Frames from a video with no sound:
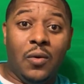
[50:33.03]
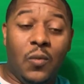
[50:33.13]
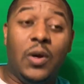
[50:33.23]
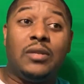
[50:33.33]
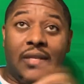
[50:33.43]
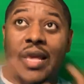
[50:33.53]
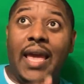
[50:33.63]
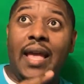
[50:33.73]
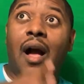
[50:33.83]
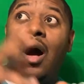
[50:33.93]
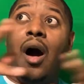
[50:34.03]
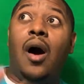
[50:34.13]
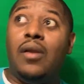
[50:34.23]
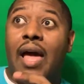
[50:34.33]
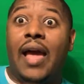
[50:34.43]
We're saying
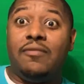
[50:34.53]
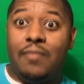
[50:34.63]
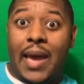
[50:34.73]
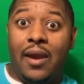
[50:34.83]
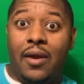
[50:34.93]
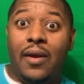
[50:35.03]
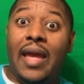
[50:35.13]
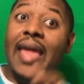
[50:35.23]
all lives matter.